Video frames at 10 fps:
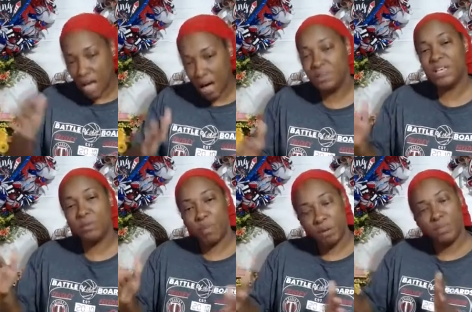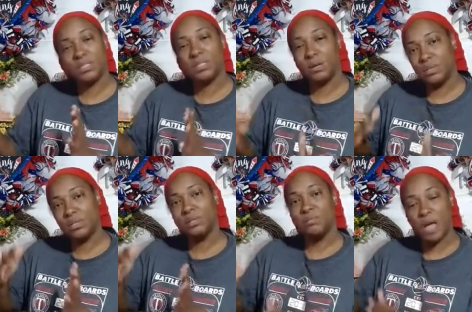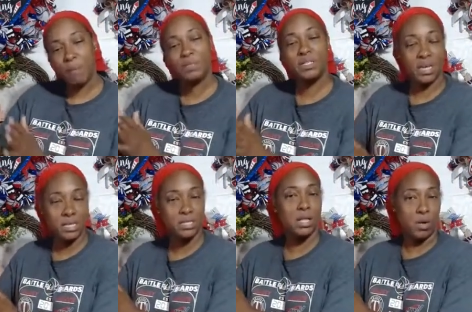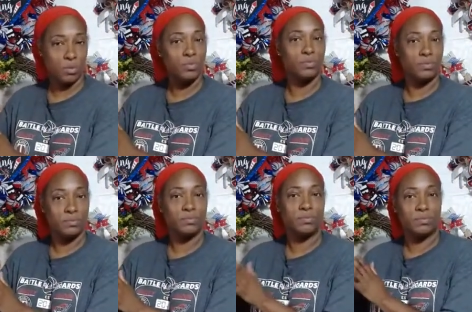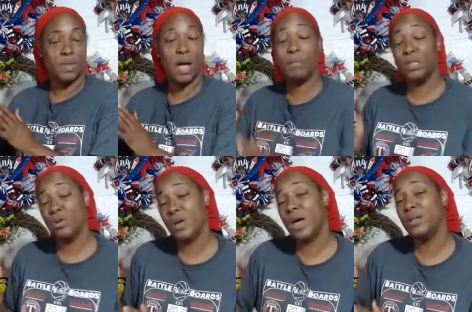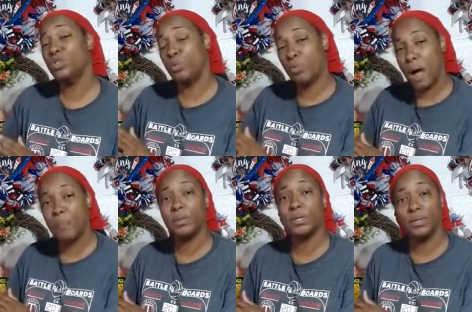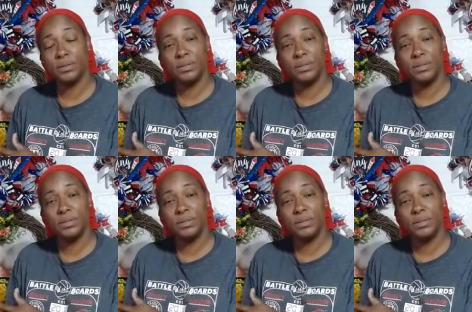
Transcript: I'm going to take baby steps. I'm going to take it slow. I'm going to learn how to do it properly.